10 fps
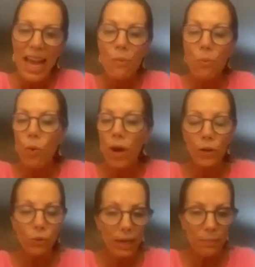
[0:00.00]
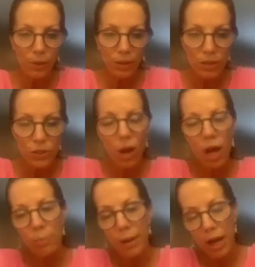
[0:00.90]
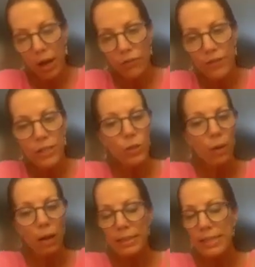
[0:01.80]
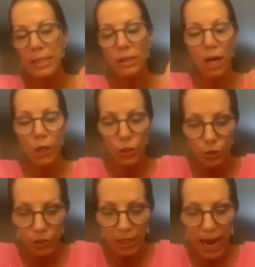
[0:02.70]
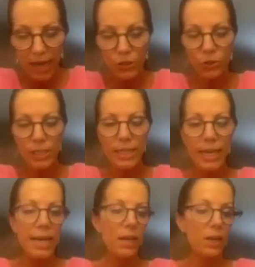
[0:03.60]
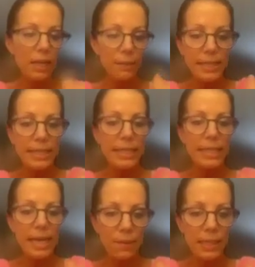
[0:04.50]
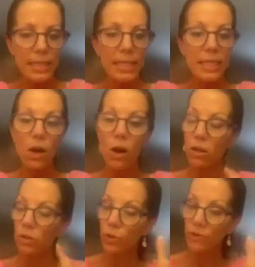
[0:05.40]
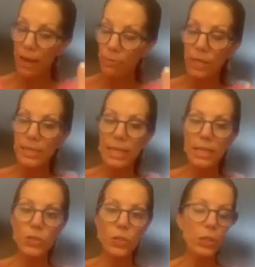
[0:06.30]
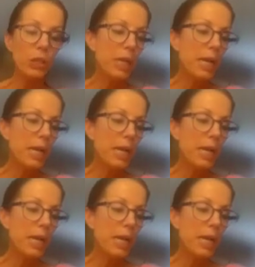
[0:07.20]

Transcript: What a great book. So autobiographies, you probably see a lot of newscasters today on ABC, NBC, all who have had breast cancer.